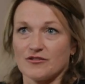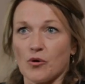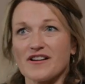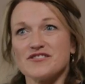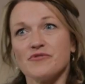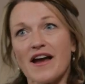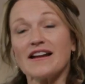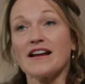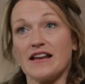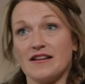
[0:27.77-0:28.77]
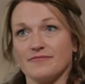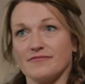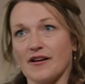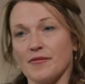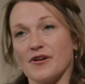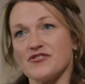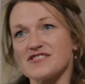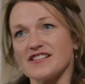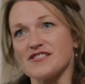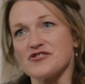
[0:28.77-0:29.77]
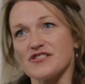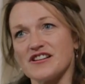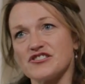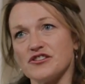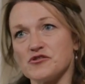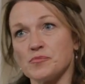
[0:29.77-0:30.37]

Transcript: quite directly um, addressing social issues,